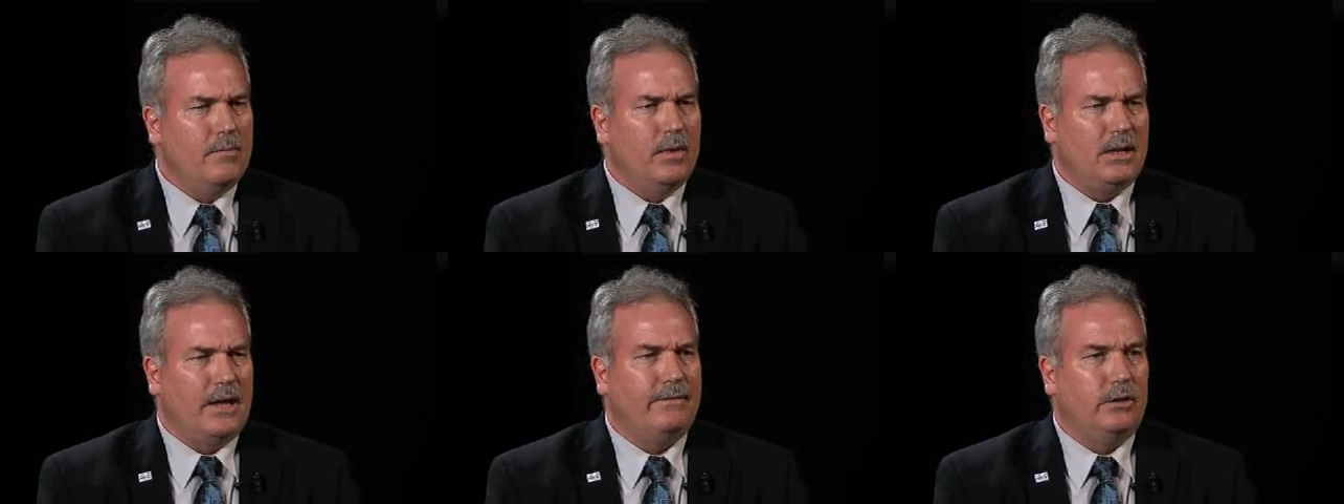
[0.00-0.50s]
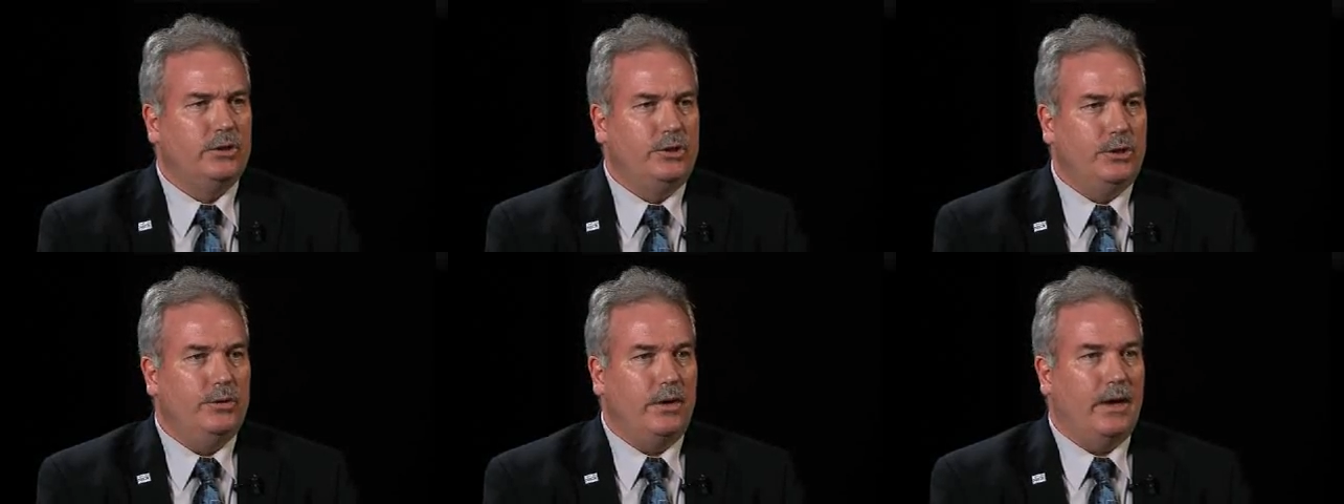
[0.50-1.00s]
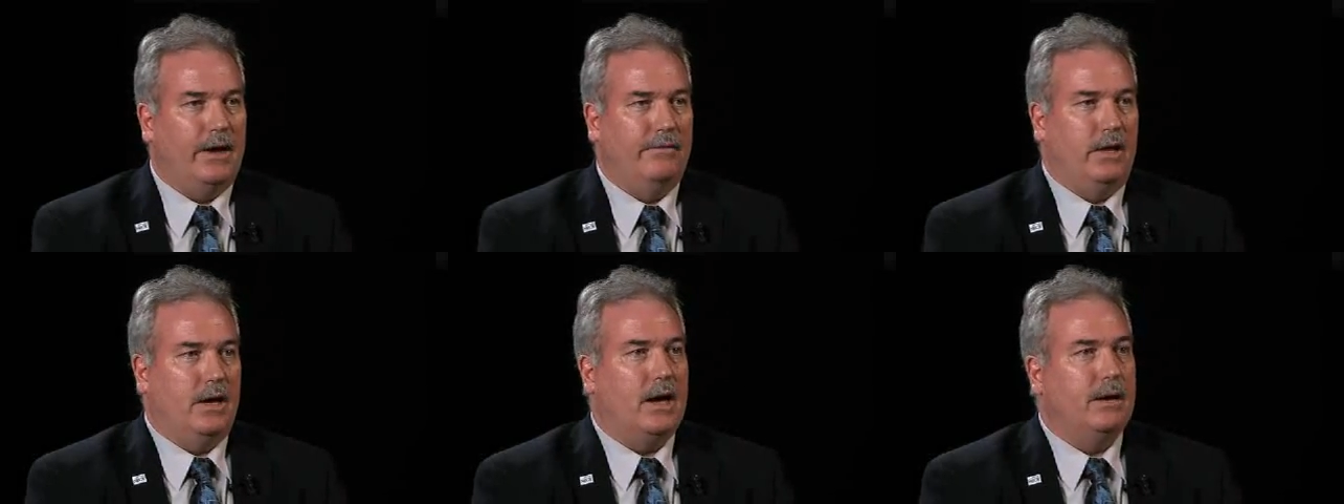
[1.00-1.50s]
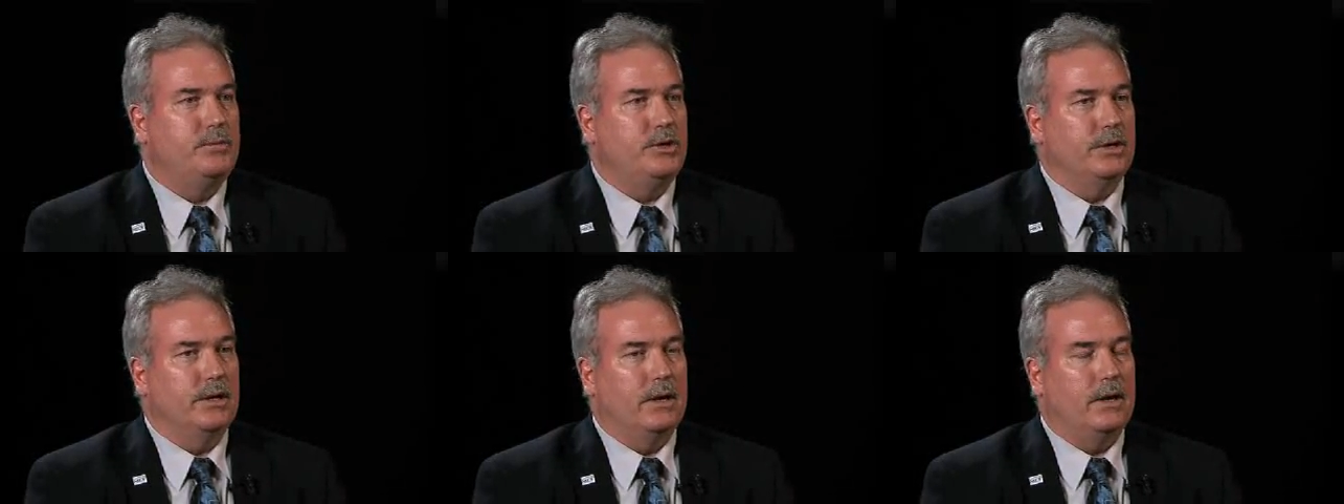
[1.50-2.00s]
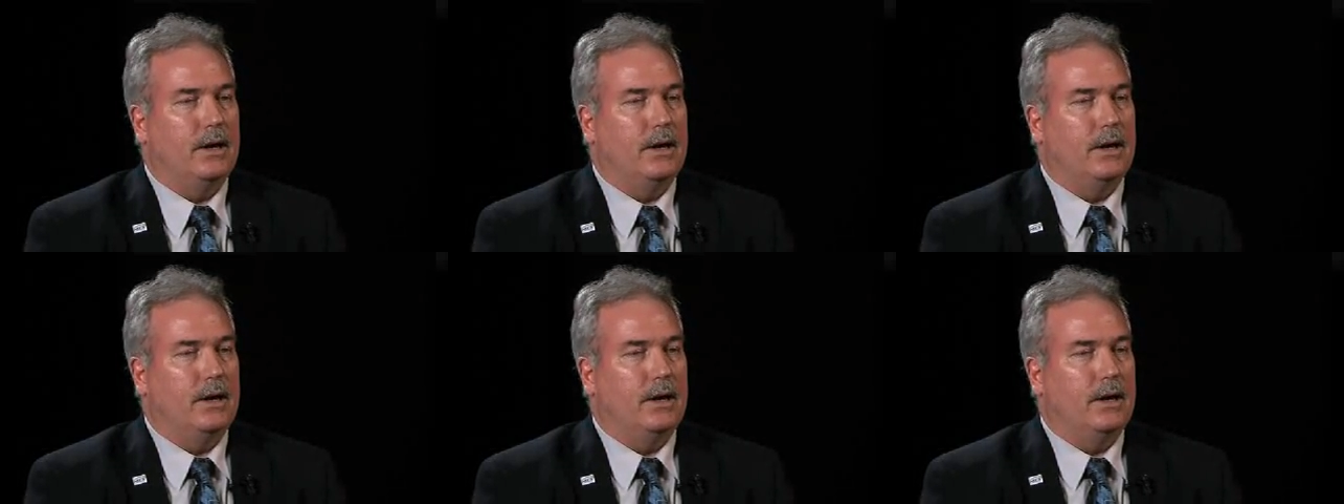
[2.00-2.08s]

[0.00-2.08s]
But Level 2, you have the option,